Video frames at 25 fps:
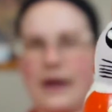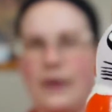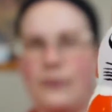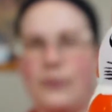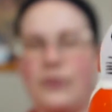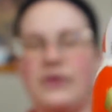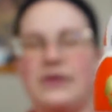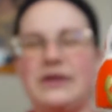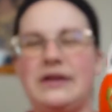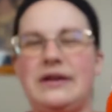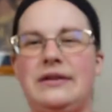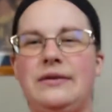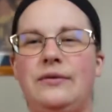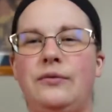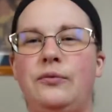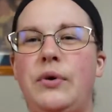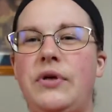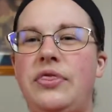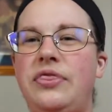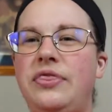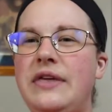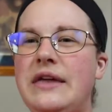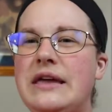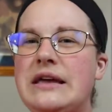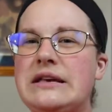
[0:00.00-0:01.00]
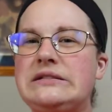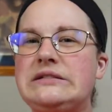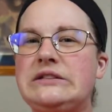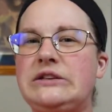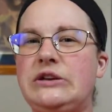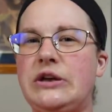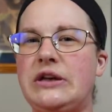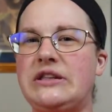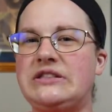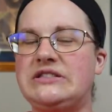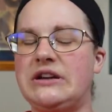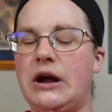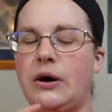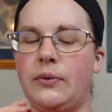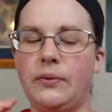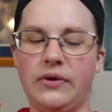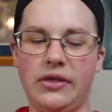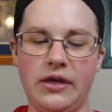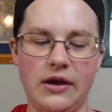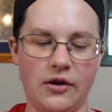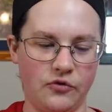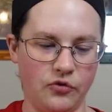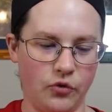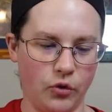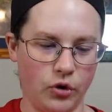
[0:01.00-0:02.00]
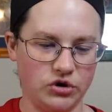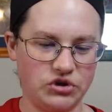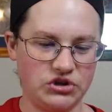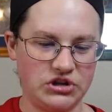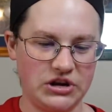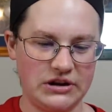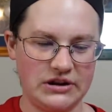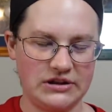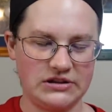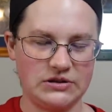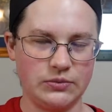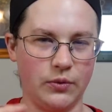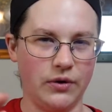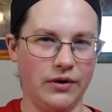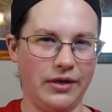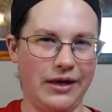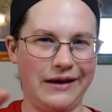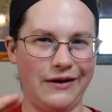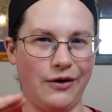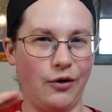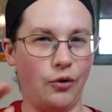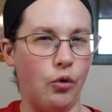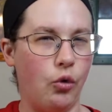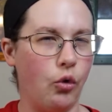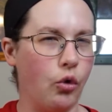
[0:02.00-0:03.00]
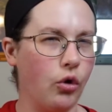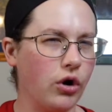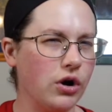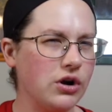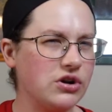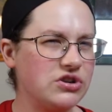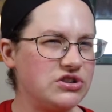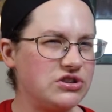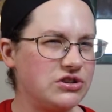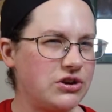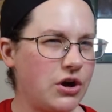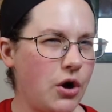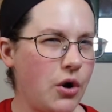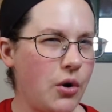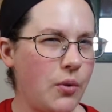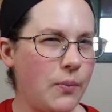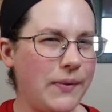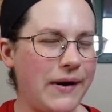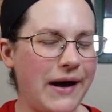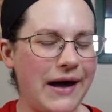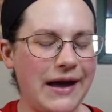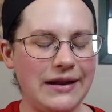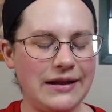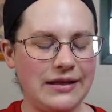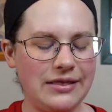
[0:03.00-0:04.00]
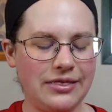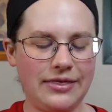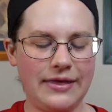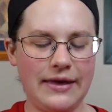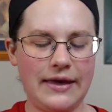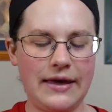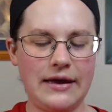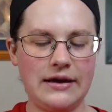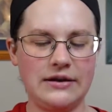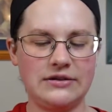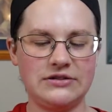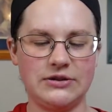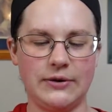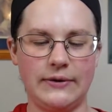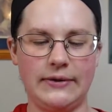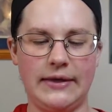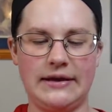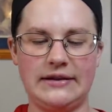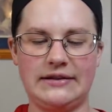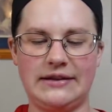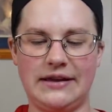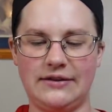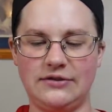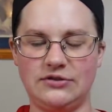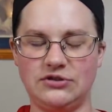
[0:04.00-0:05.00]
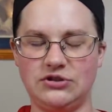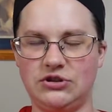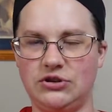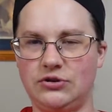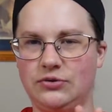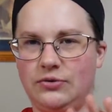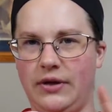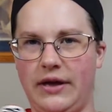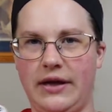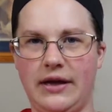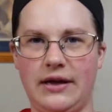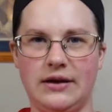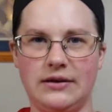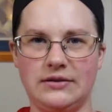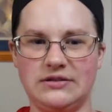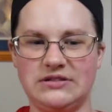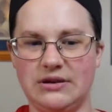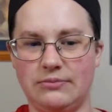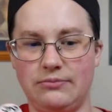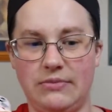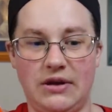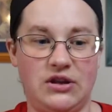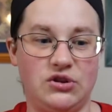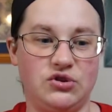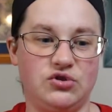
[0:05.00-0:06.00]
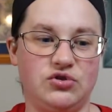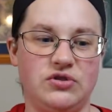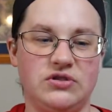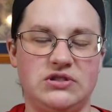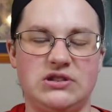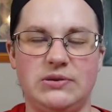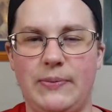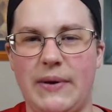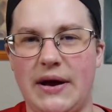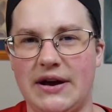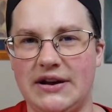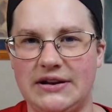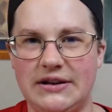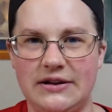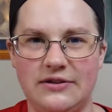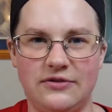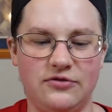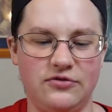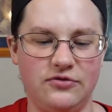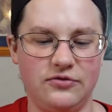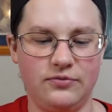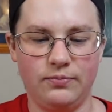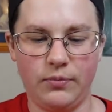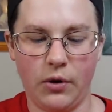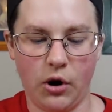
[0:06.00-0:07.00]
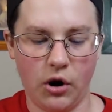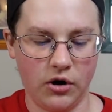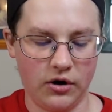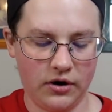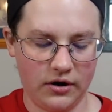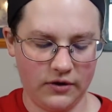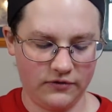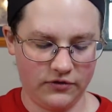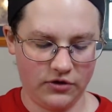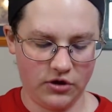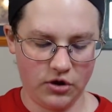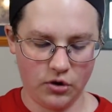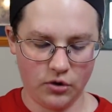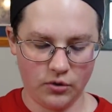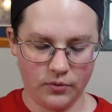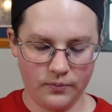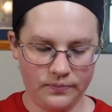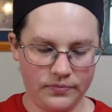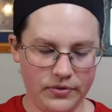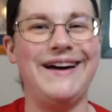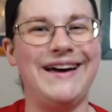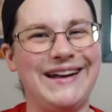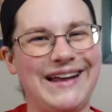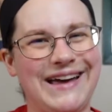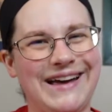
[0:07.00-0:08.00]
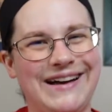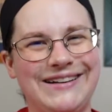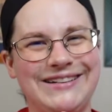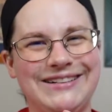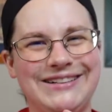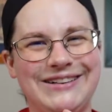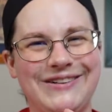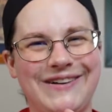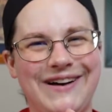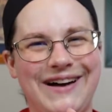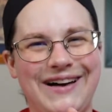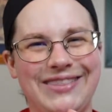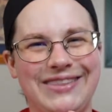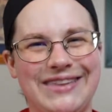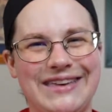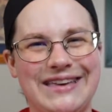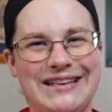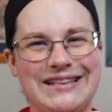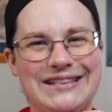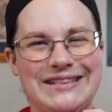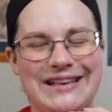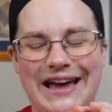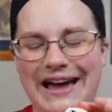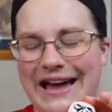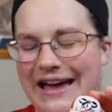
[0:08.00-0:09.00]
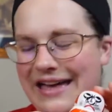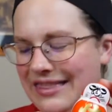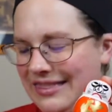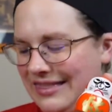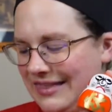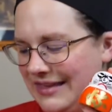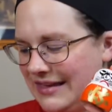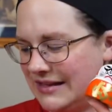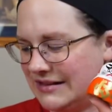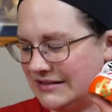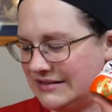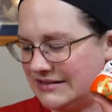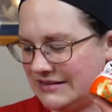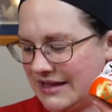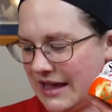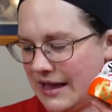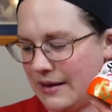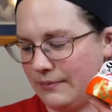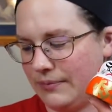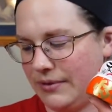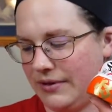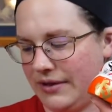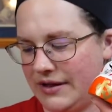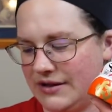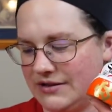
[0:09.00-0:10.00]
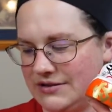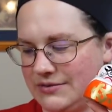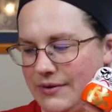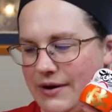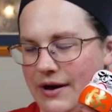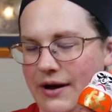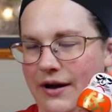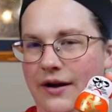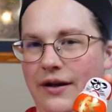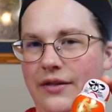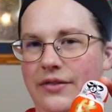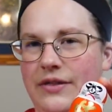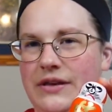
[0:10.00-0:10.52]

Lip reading: well, with these, it's not really a fortune. It's more like a horoscope kind of thing. So it like tells you like some introspective part of you. And I also got this at the same place where I got